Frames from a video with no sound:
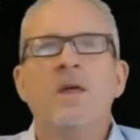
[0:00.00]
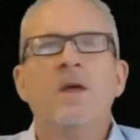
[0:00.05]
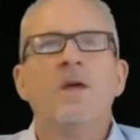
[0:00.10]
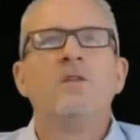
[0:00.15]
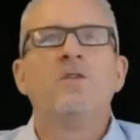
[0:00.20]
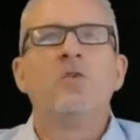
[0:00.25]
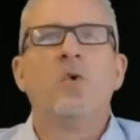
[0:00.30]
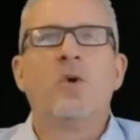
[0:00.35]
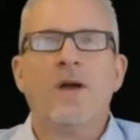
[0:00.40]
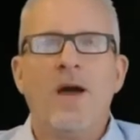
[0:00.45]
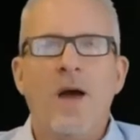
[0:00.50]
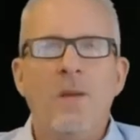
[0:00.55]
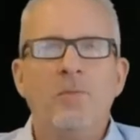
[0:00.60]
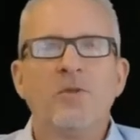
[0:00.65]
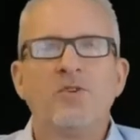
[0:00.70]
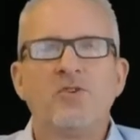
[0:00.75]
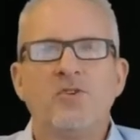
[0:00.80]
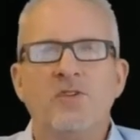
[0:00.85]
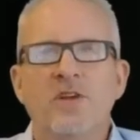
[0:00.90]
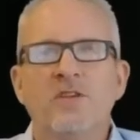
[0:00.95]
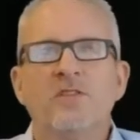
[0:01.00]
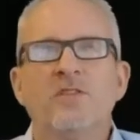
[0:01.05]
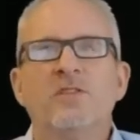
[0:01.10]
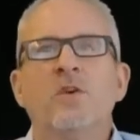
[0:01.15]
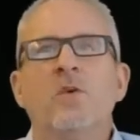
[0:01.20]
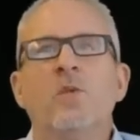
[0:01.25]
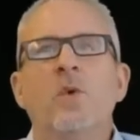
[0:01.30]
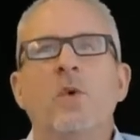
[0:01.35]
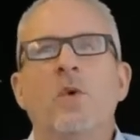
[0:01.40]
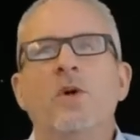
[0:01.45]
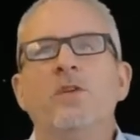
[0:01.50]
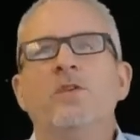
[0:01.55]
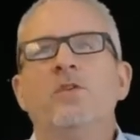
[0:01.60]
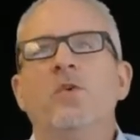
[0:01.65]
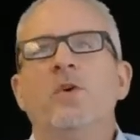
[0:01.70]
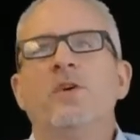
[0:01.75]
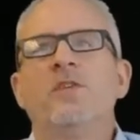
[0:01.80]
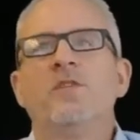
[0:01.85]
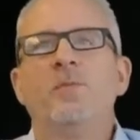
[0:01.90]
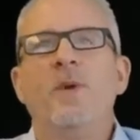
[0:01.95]
To accomplish this, we want to
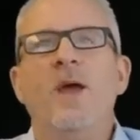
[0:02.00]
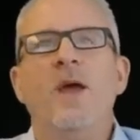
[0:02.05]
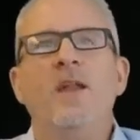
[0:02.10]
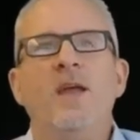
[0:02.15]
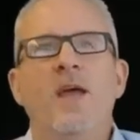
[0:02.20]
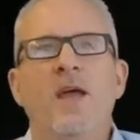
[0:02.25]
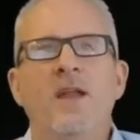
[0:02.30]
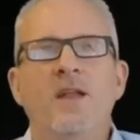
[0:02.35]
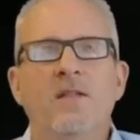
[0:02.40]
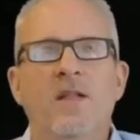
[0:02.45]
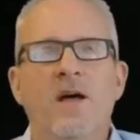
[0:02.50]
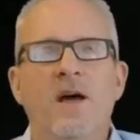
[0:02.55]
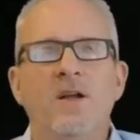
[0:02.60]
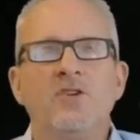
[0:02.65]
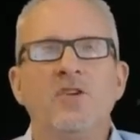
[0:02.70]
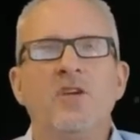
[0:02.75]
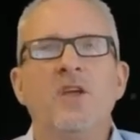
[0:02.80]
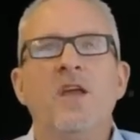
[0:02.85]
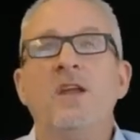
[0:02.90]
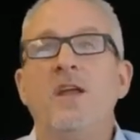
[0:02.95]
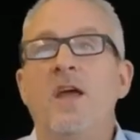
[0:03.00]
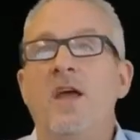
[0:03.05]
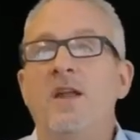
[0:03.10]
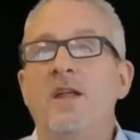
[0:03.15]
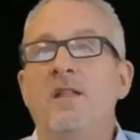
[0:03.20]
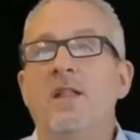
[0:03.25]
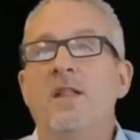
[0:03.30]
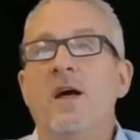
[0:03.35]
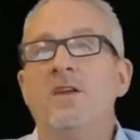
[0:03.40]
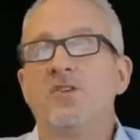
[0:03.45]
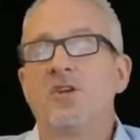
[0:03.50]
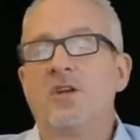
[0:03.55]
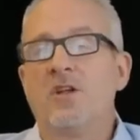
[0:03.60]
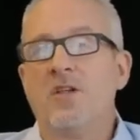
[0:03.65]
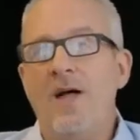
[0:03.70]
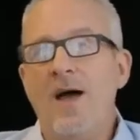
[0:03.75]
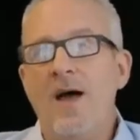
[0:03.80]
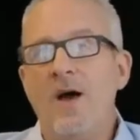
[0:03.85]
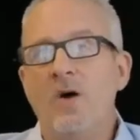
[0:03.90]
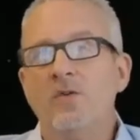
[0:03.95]
expand AnyLogic and AnyLogic
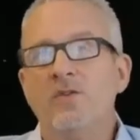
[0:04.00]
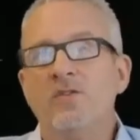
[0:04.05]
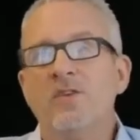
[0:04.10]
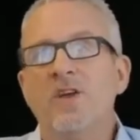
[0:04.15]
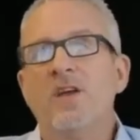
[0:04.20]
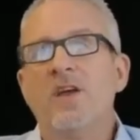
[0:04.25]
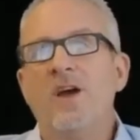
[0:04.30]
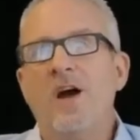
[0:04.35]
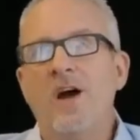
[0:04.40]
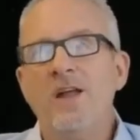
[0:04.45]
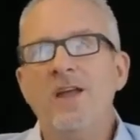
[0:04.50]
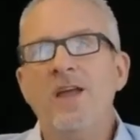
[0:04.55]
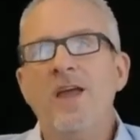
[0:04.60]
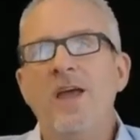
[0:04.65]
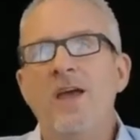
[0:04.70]
Cloud's cutting-edge